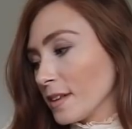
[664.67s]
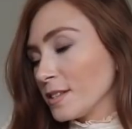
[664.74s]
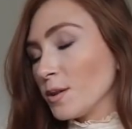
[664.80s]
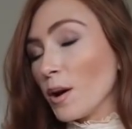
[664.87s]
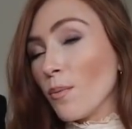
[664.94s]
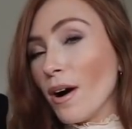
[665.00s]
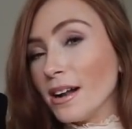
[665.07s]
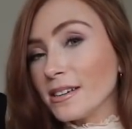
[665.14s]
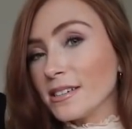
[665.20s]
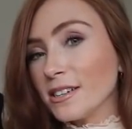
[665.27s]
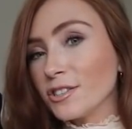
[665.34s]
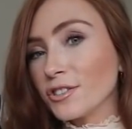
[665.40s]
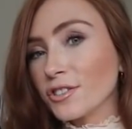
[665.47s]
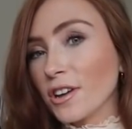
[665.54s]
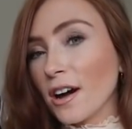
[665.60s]
So I wanted
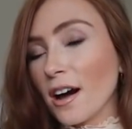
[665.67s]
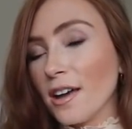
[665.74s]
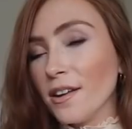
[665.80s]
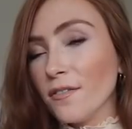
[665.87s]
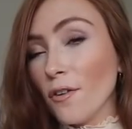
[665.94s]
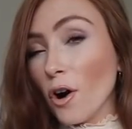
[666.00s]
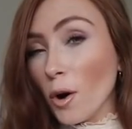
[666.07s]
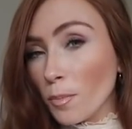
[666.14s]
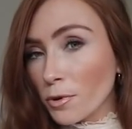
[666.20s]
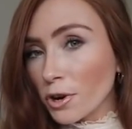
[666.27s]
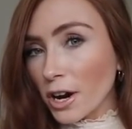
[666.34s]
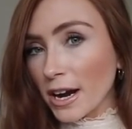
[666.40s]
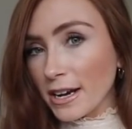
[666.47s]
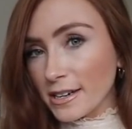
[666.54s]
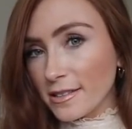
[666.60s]
to just kind of
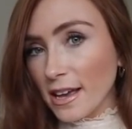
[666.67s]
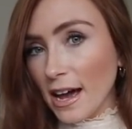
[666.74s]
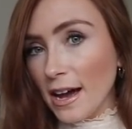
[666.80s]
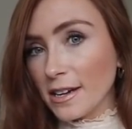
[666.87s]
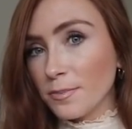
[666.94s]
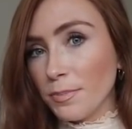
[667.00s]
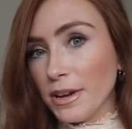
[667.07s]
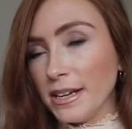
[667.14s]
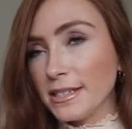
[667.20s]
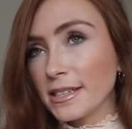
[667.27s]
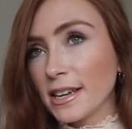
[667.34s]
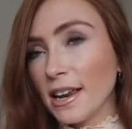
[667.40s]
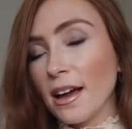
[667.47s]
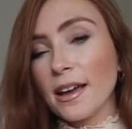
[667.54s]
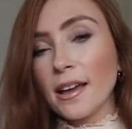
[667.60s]
upgrade that
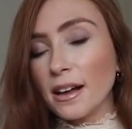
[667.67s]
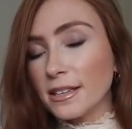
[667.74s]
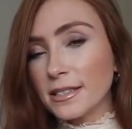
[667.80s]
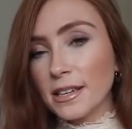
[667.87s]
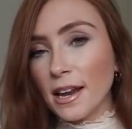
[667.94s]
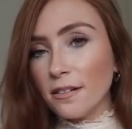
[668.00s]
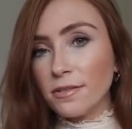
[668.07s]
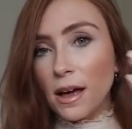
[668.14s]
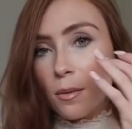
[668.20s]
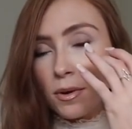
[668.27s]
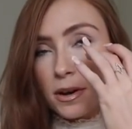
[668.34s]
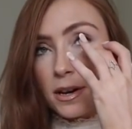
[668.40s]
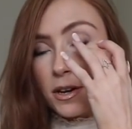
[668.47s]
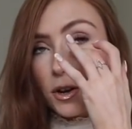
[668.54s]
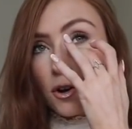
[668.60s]
basically. I still have that
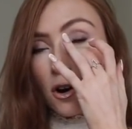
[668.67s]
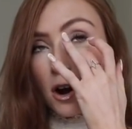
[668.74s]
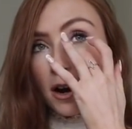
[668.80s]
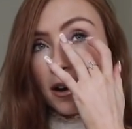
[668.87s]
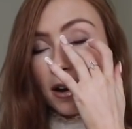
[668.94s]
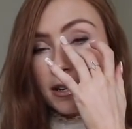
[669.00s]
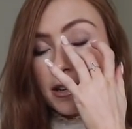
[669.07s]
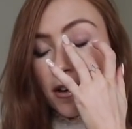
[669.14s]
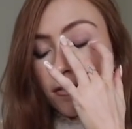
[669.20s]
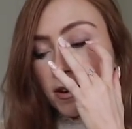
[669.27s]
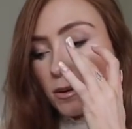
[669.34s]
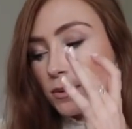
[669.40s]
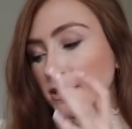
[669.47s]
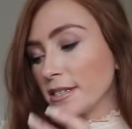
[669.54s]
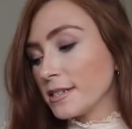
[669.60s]
one in New York and I
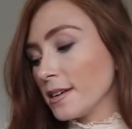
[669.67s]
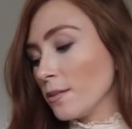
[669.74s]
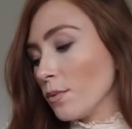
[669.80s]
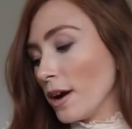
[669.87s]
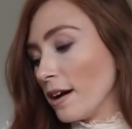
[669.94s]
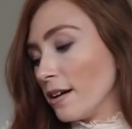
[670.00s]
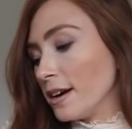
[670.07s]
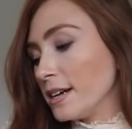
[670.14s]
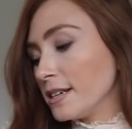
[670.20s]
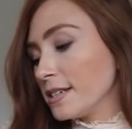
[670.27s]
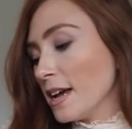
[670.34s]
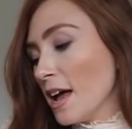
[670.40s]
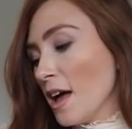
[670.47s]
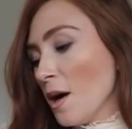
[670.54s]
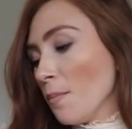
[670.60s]
definitely will still wear
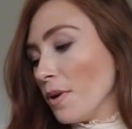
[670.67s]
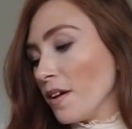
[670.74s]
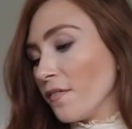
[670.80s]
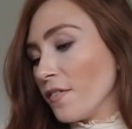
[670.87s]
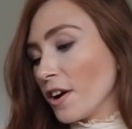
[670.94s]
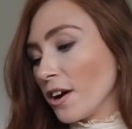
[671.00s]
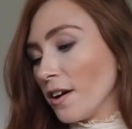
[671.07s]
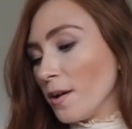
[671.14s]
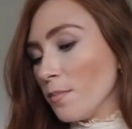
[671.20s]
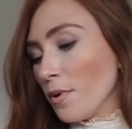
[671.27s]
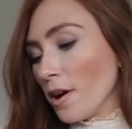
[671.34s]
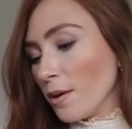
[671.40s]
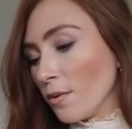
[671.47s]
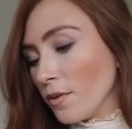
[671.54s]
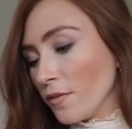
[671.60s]
it, but I figured I'd
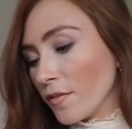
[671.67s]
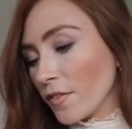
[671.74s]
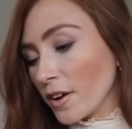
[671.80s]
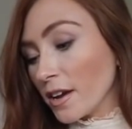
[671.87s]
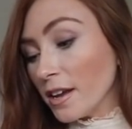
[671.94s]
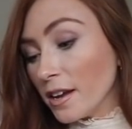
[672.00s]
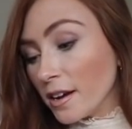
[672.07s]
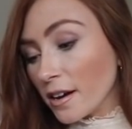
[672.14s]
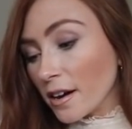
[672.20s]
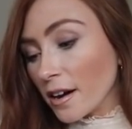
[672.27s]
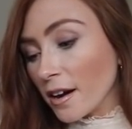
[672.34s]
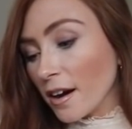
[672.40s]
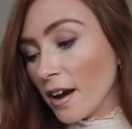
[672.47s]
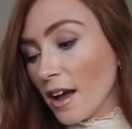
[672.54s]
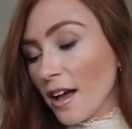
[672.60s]
buy one for
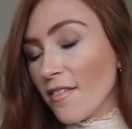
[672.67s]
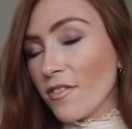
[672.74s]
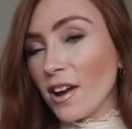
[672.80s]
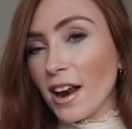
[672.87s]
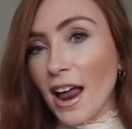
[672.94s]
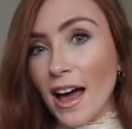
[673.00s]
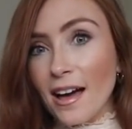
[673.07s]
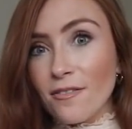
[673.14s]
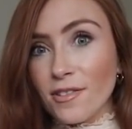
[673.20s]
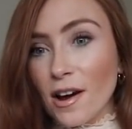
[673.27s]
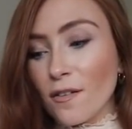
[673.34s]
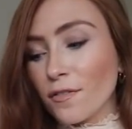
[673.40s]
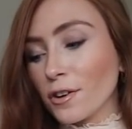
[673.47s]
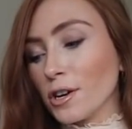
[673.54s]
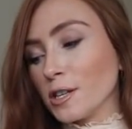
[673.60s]
here that I'll have
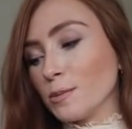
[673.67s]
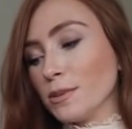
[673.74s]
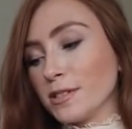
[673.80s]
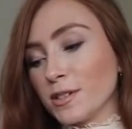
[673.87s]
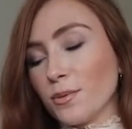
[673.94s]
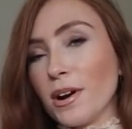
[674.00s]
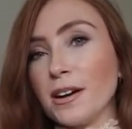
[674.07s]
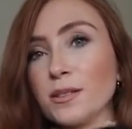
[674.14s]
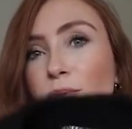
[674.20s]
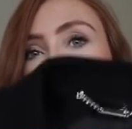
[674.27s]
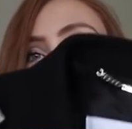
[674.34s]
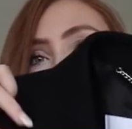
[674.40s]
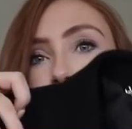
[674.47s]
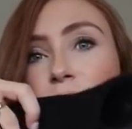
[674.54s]
now for Christmas to wear as well.